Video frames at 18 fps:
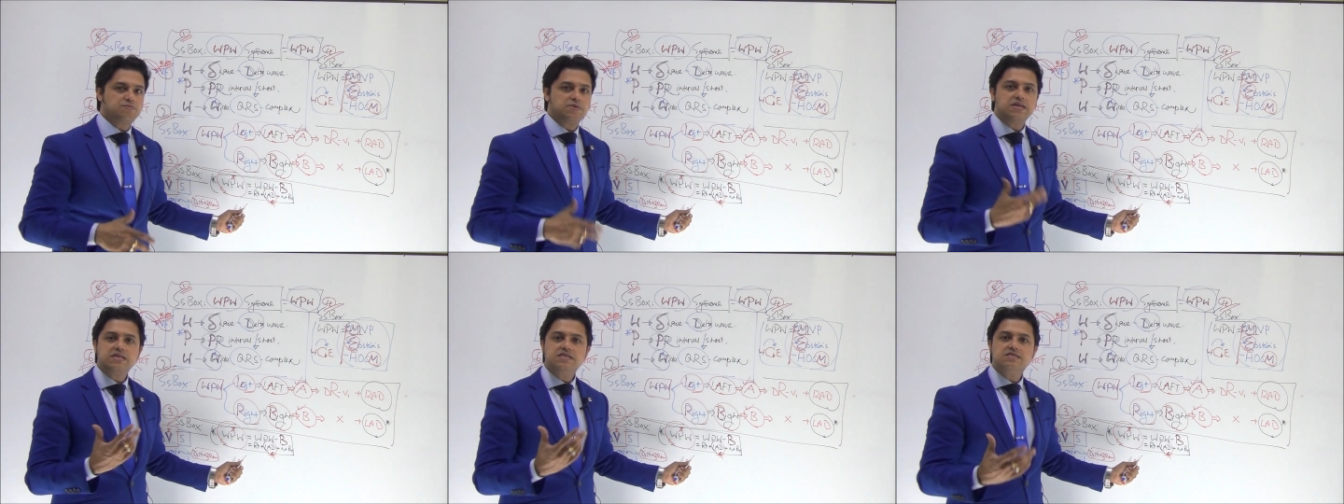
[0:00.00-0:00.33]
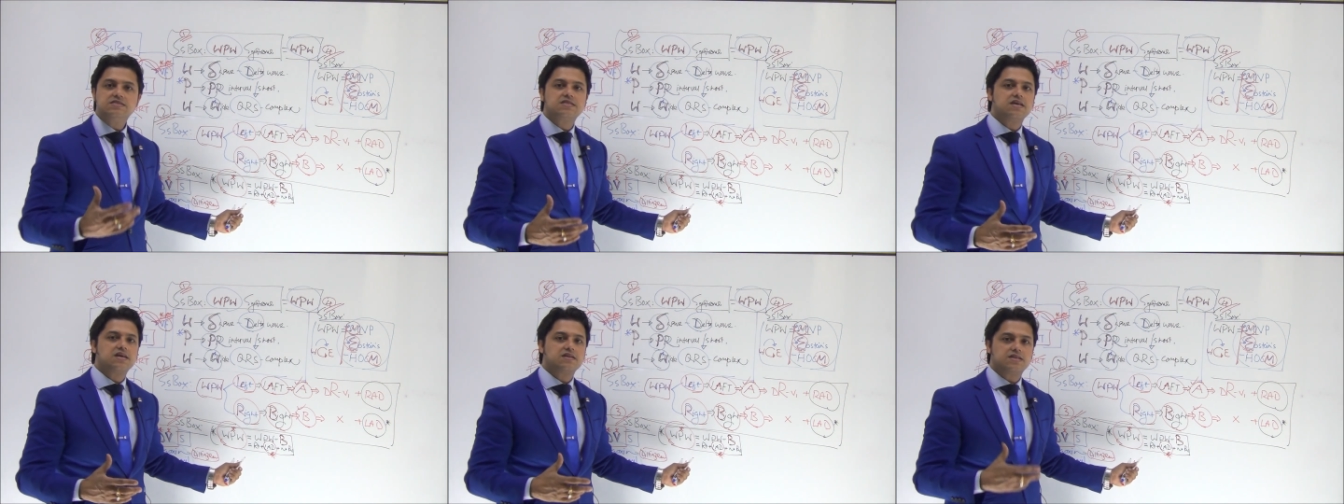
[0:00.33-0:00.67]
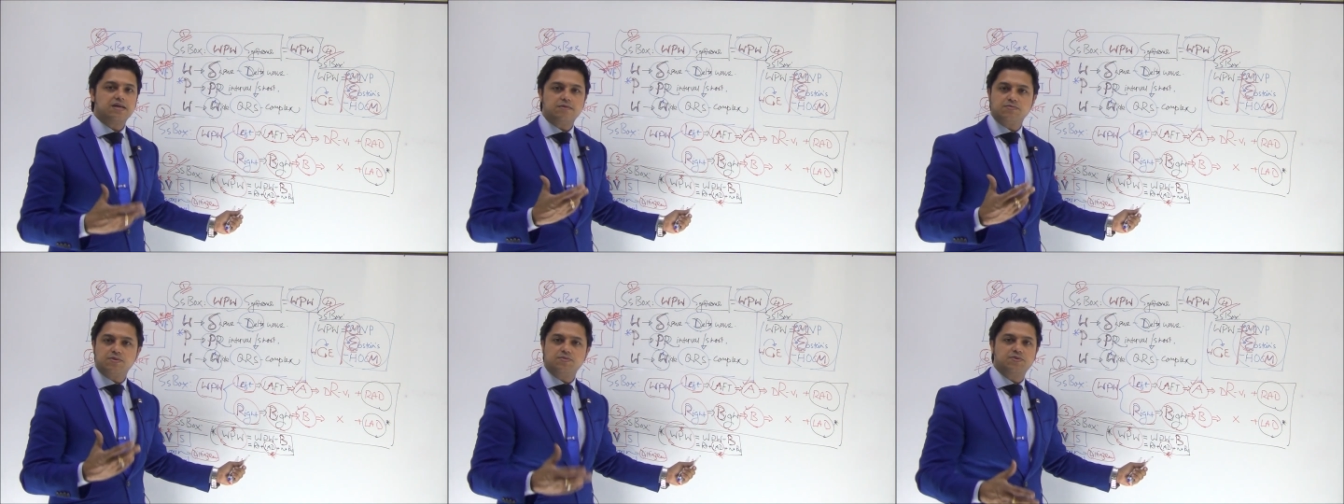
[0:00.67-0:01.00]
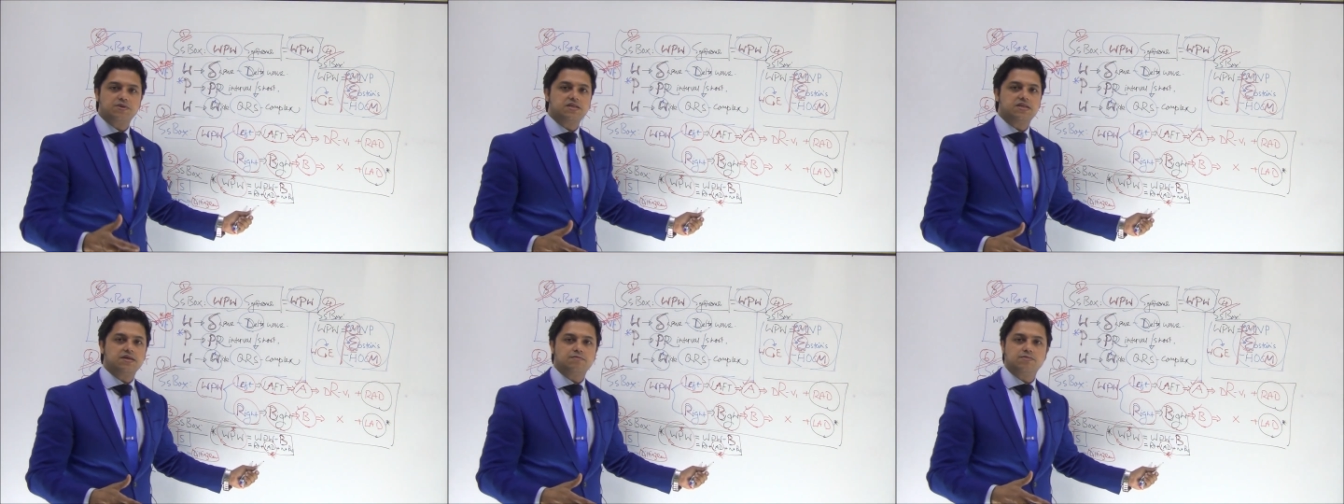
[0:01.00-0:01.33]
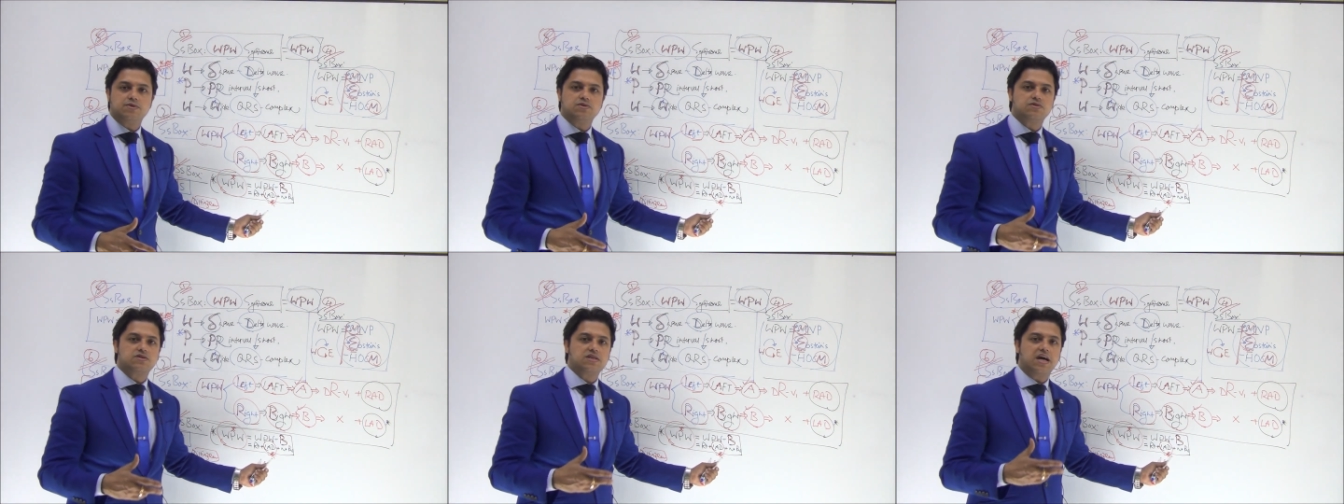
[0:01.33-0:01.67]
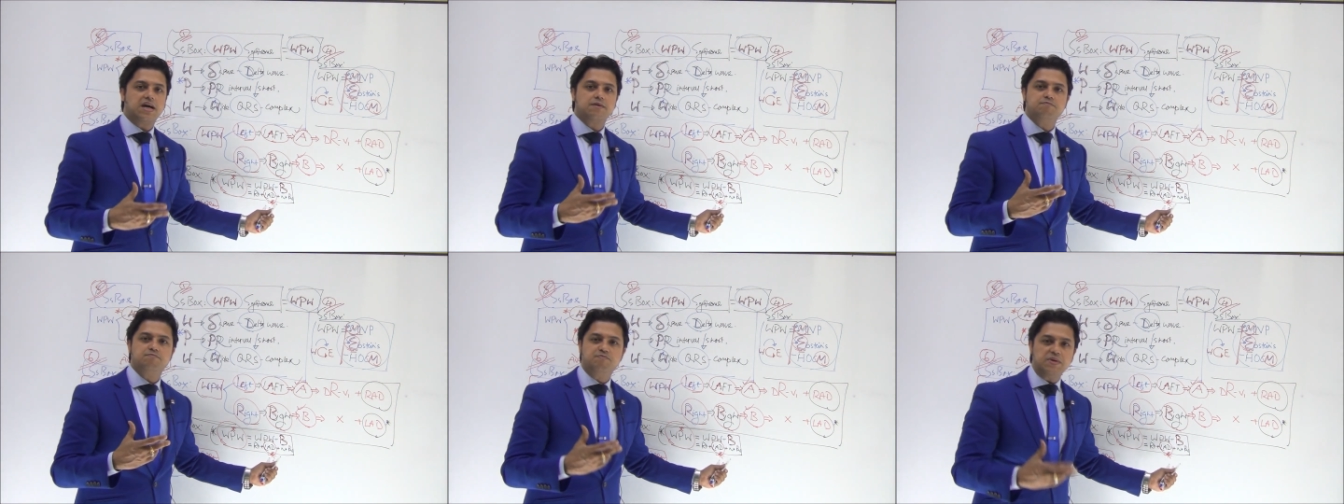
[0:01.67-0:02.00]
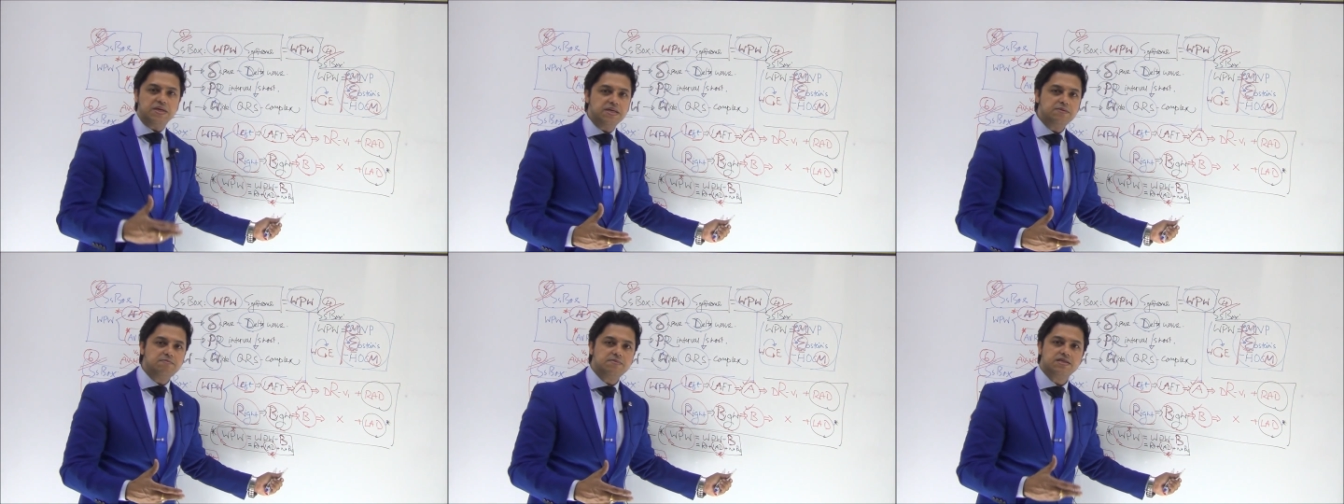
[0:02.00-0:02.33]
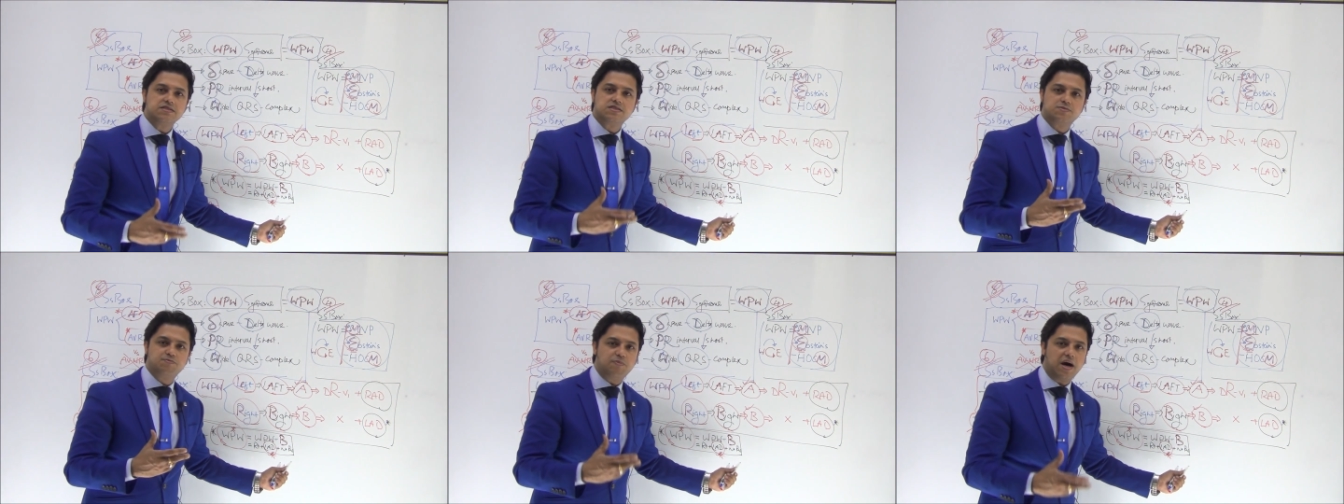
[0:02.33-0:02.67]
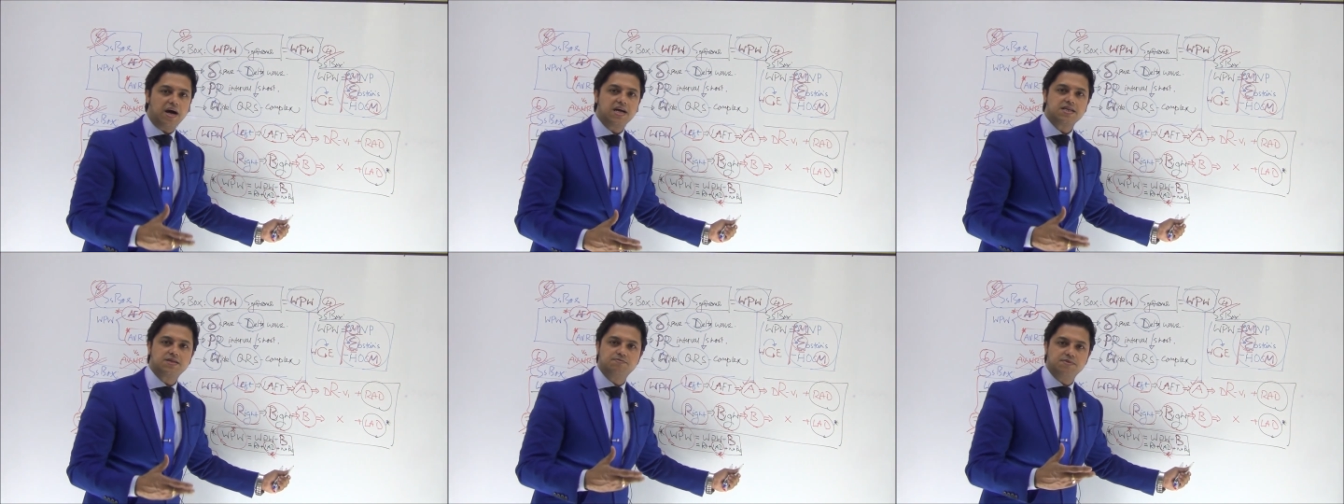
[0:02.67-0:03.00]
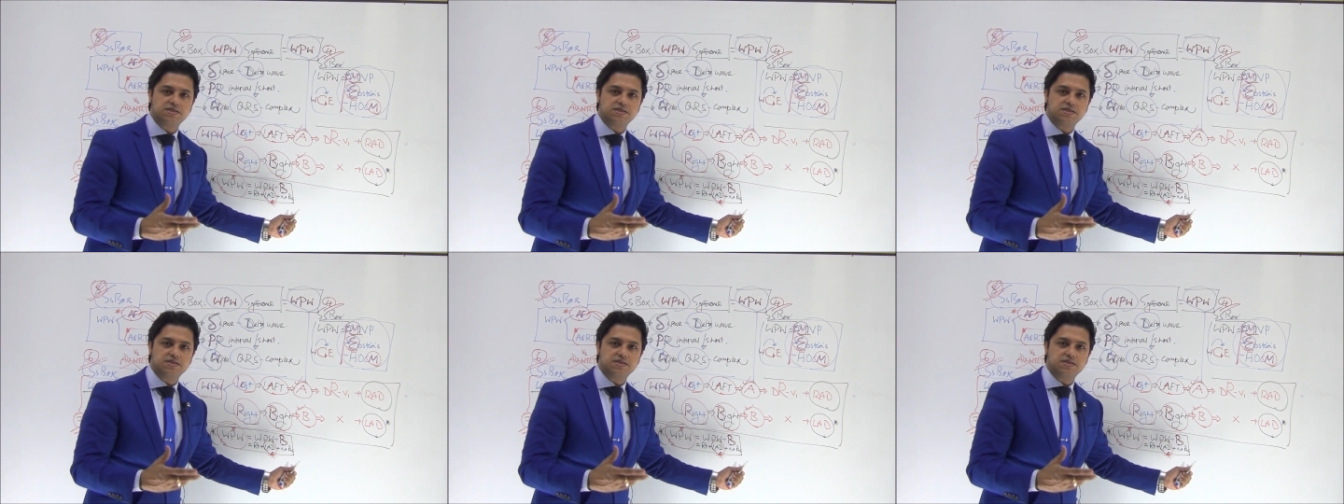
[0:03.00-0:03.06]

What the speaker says: means the WPW type B means right,